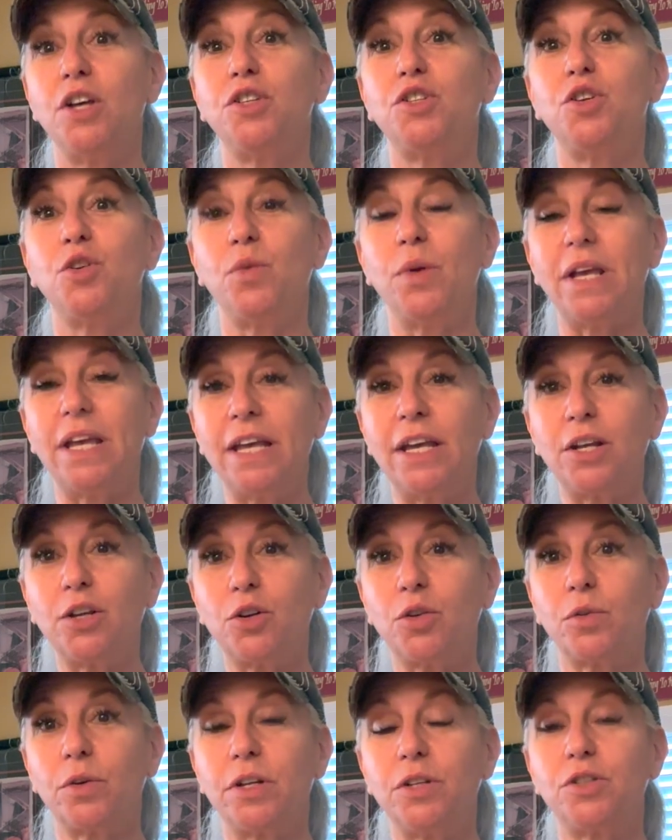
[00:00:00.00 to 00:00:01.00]
to
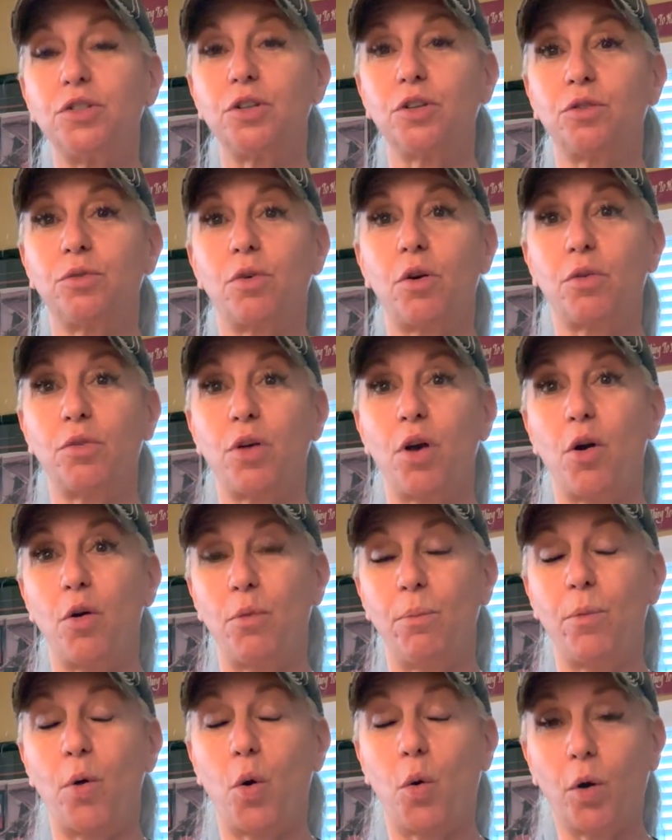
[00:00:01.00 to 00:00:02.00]
increase your growth
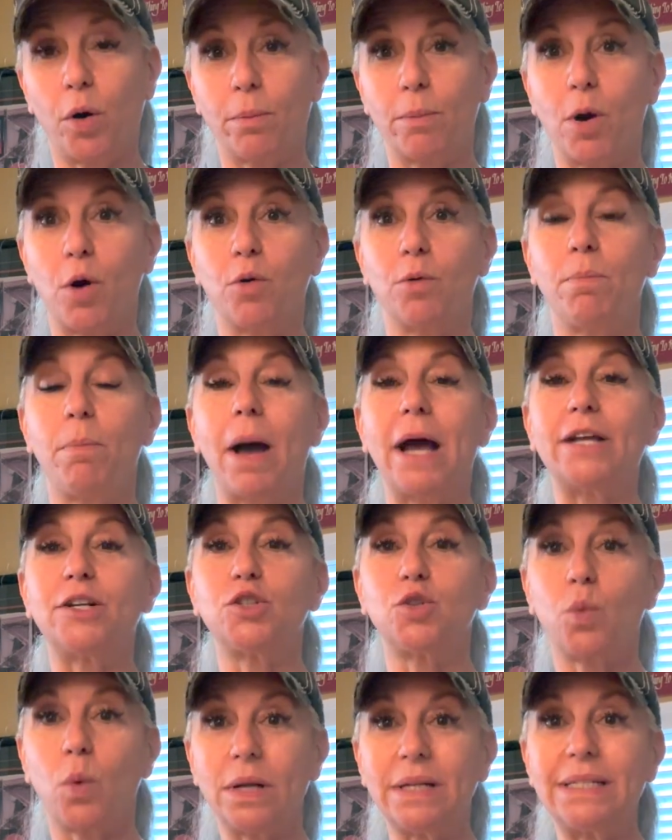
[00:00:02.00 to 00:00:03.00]
hormone by
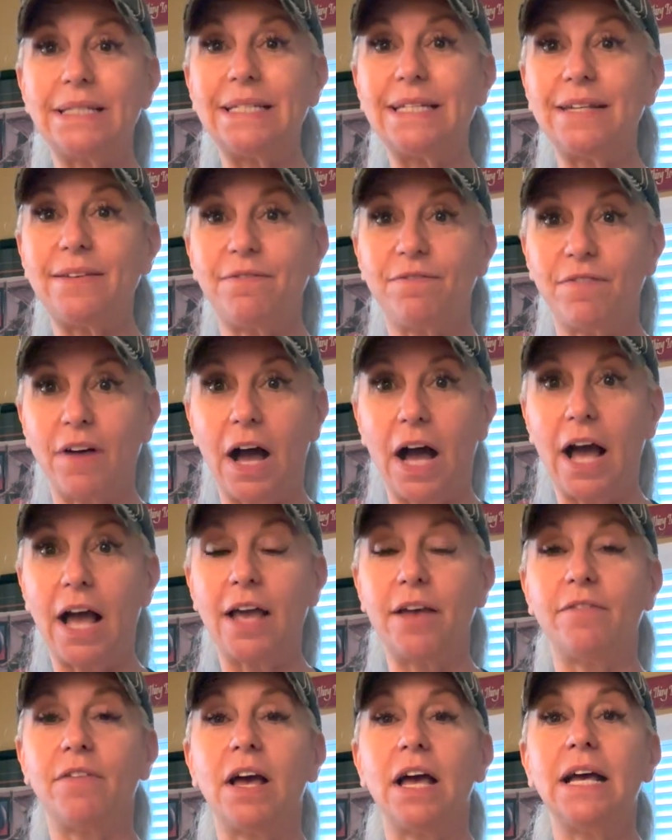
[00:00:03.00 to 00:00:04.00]

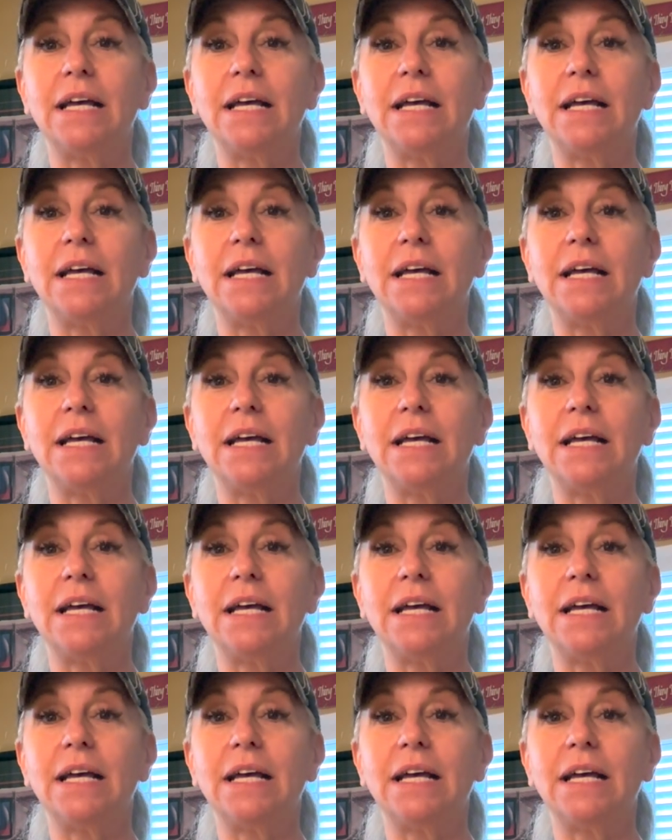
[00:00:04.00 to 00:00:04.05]
25